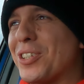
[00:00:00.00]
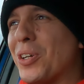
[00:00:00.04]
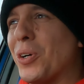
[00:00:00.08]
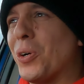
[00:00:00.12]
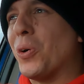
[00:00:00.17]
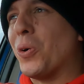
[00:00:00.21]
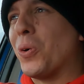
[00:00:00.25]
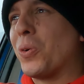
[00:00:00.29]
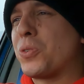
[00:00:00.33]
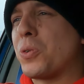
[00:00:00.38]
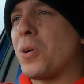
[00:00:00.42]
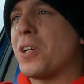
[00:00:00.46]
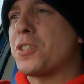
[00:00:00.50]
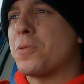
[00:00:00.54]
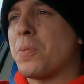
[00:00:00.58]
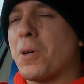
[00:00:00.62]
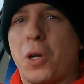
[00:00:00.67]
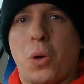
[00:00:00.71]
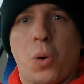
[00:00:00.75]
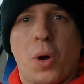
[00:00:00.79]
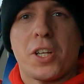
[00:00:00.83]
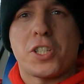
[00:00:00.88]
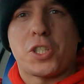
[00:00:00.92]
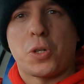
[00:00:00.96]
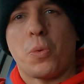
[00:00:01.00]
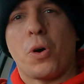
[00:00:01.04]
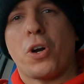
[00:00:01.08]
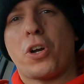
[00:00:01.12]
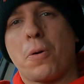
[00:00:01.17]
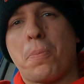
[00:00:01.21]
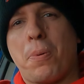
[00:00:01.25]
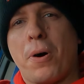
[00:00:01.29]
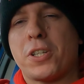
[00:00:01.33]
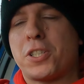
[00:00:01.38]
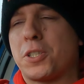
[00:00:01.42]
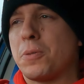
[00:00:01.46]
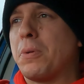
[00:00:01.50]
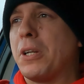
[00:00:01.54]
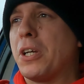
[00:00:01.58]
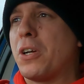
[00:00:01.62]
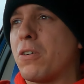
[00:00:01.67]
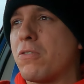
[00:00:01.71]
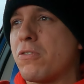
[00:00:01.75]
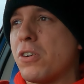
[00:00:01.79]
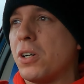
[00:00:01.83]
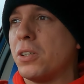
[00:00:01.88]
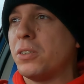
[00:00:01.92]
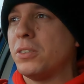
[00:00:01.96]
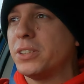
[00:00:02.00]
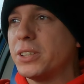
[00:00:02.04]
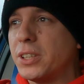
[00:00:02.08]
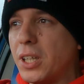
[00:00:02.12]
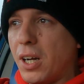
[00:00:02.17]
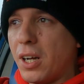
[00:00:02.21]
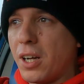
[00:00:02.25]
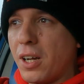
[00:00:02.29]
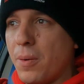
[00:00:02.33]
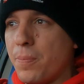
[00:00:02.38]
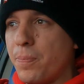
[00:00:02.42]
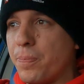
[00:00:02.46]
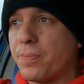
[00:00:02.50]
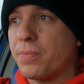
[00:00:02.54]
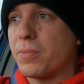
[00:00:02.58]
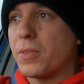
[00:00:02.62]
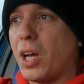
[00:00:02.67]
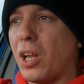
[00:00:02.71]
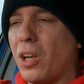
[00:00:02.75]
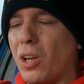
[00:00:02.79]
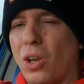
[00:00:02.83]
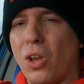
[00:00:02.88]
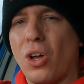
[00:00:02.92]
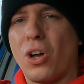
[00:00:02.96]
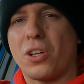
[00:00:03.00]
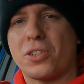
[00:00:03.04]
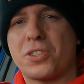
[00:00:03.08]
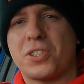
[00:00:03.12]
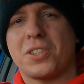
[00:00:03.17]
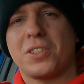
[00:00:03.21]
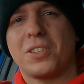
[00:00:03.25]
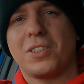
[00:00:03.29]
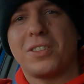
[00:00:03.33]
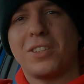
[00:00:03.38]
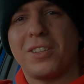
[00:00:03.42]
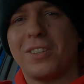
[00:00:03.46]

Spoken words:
So to answer my question, what could possibly go wrong? A lot.